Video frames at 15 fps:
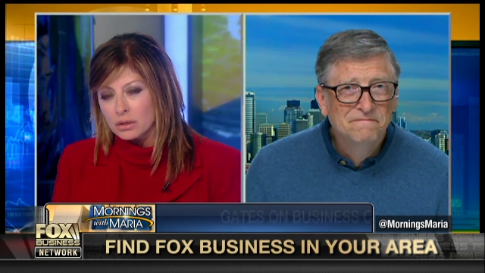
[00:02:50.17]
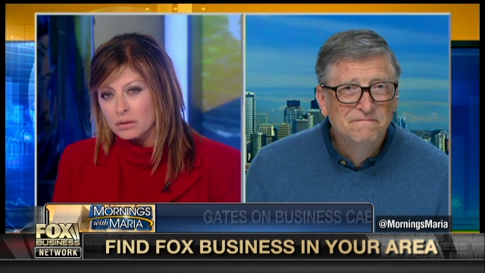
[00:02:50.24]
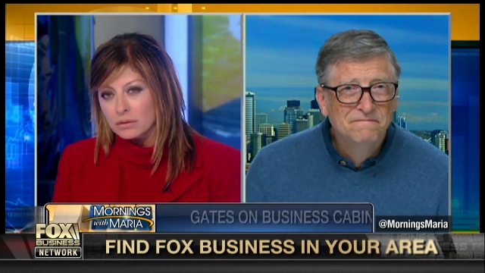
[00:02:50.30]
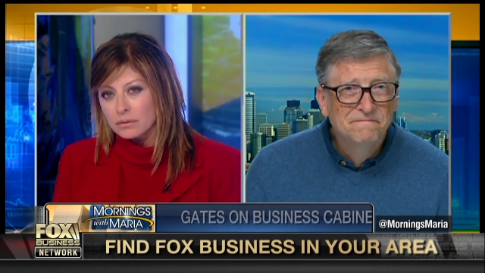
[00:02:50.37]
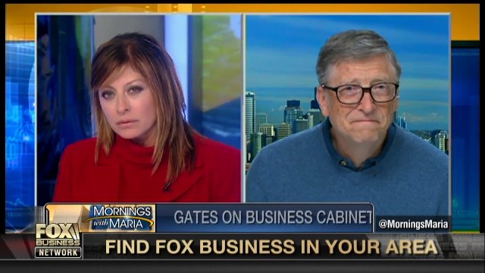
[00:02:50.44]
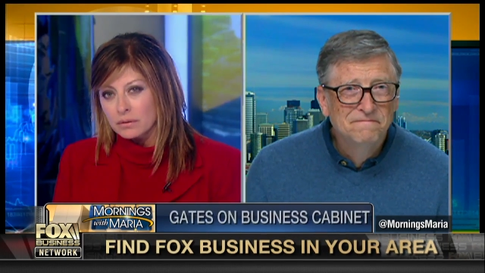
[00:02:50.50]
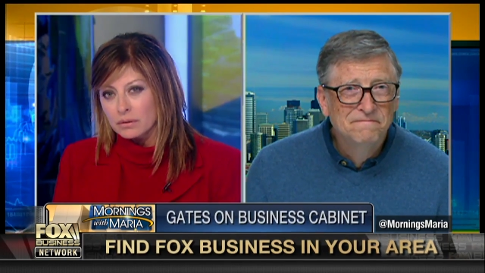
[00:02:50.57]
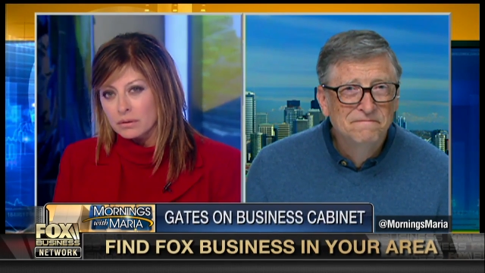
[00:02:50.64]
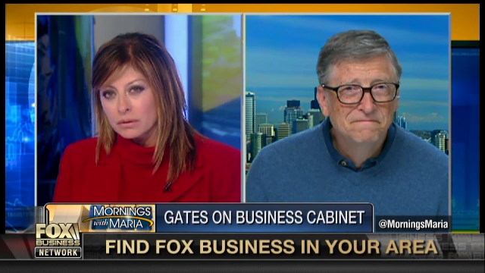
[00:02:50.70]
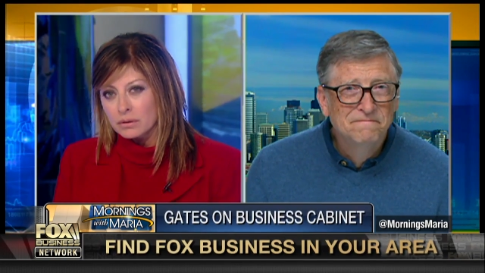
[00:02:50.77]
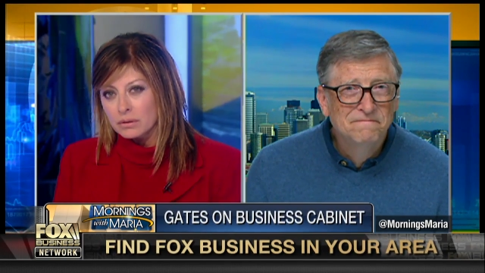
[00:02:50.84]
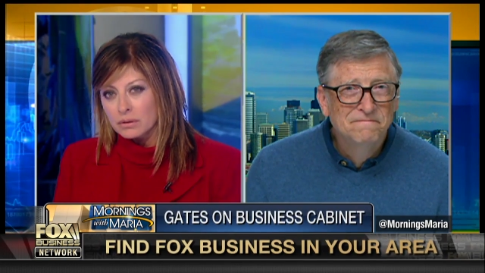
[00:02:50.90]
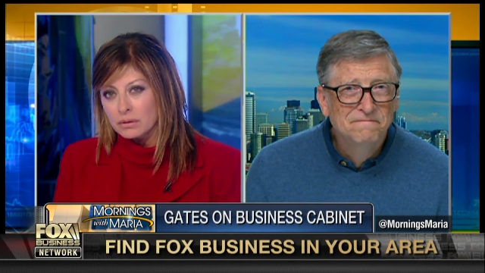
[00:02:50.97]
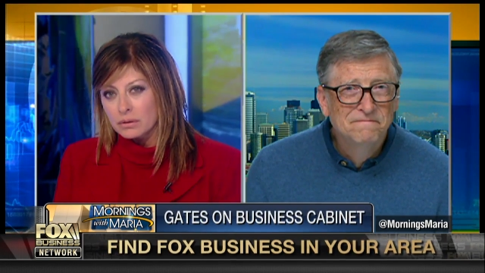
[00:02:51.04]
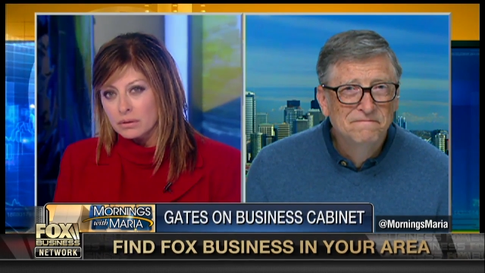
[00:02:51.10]

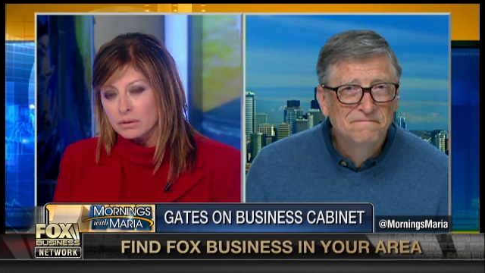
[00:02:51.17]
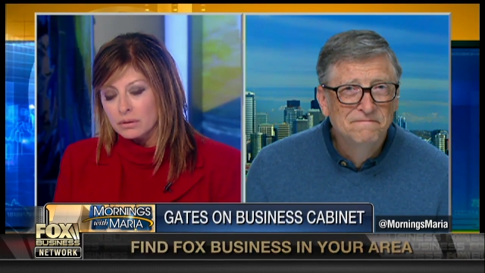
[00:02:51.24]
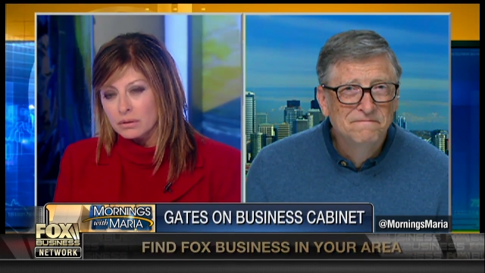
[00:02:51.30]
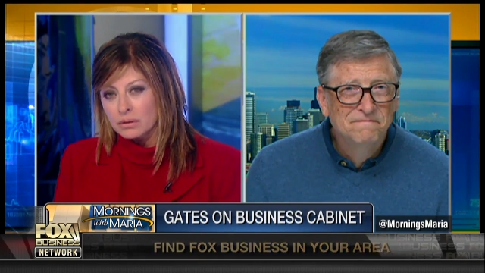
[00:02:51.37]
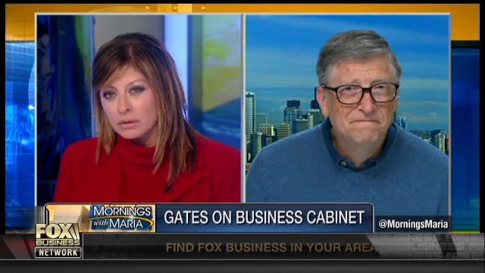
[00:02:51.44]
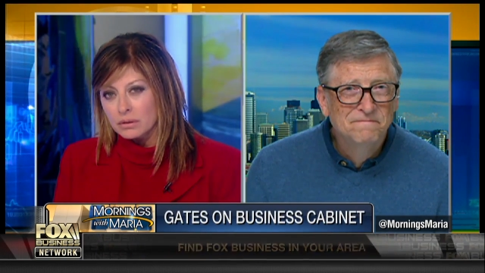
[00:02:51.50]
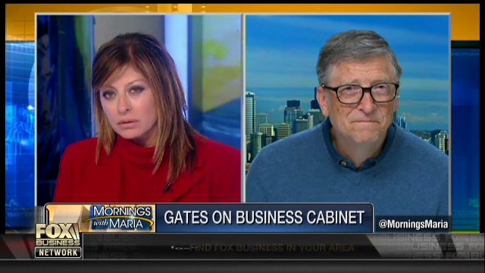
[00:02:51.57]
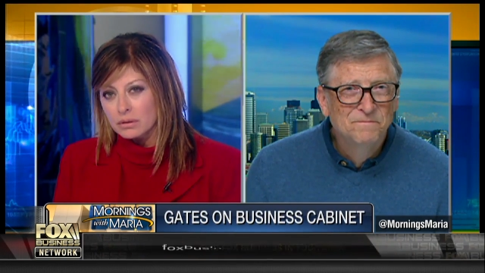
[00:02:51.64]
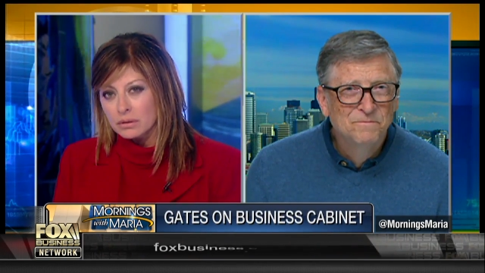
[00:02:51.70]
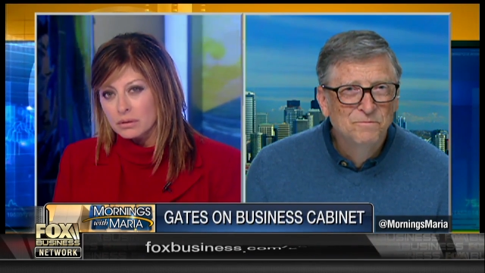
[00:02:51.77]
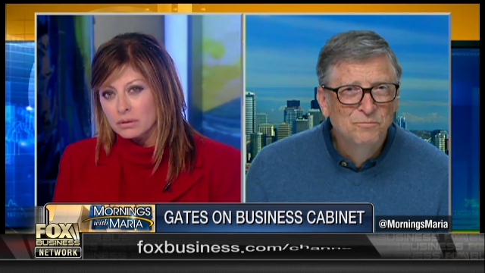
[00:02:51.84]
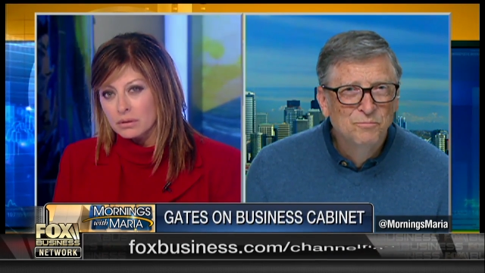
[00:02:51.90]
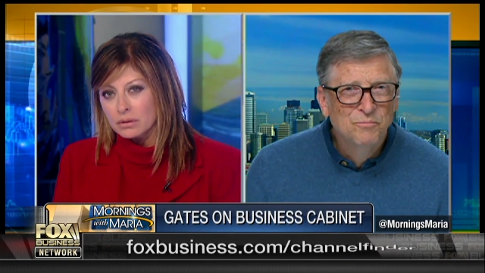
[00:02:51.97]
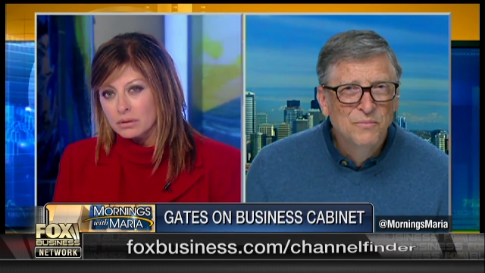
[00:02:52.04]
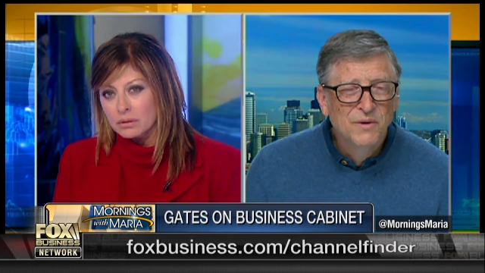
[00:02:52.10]

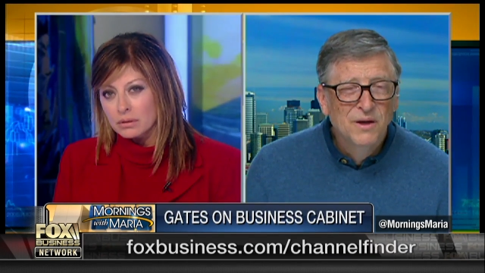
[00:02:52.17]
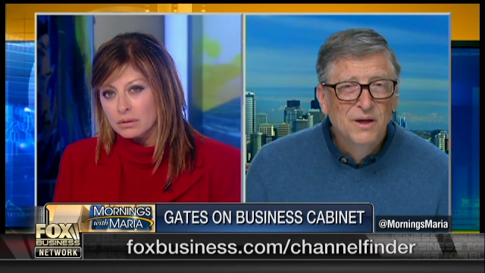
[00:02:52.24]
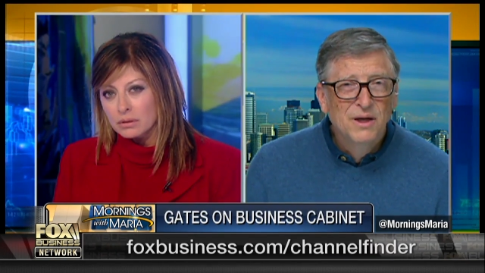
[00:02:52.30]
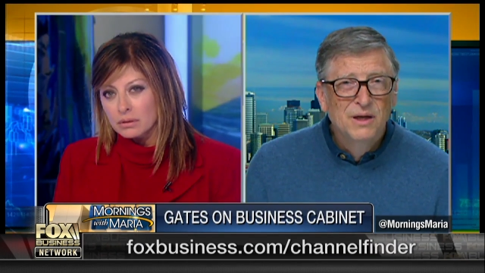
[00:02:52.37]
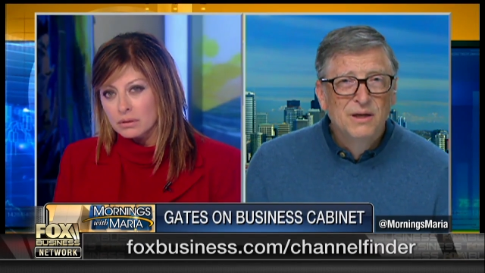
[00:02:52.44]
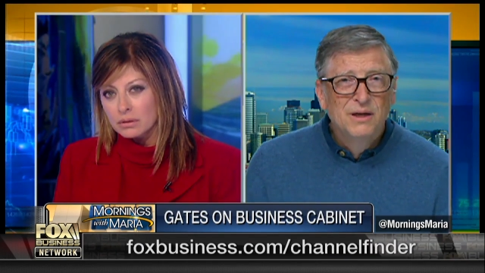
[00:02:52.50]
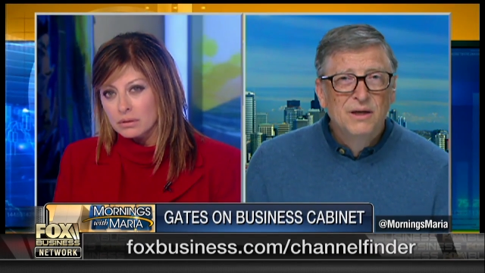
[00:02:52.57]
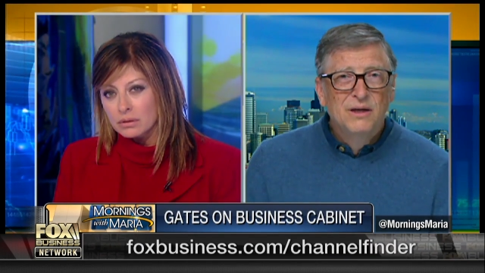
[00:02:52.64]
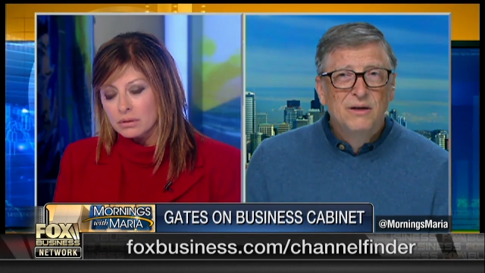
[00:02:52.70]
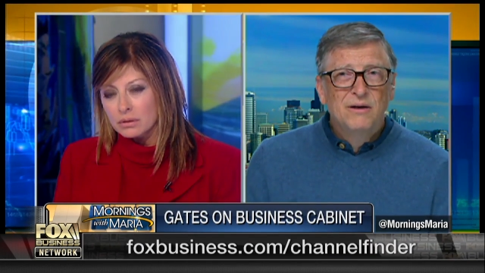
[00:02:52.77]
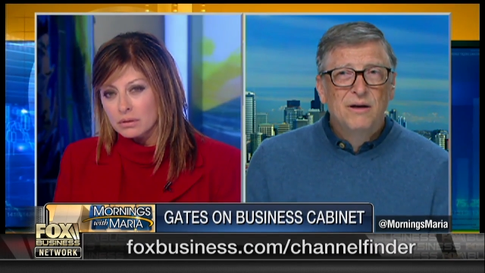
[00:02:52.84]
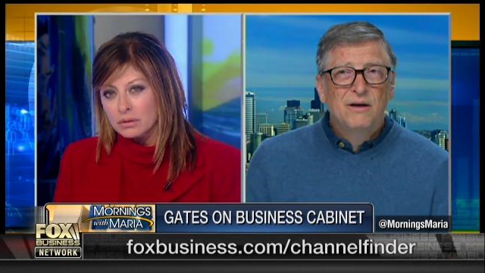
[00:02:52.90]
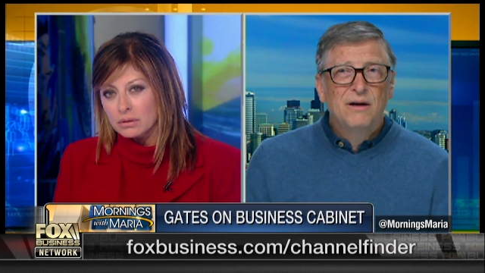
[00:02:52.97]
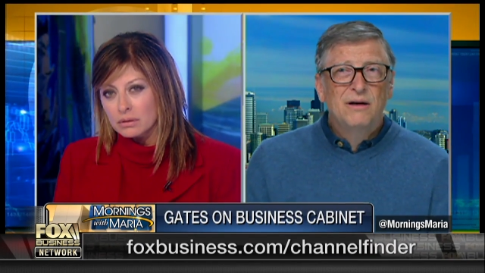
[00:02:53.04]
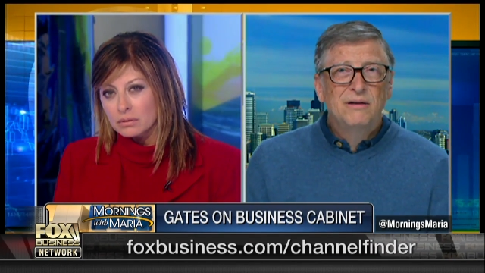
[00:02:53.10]

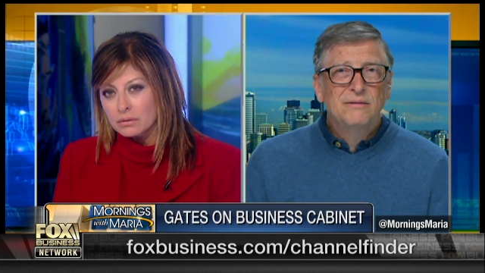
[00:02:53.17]
(no one is talking)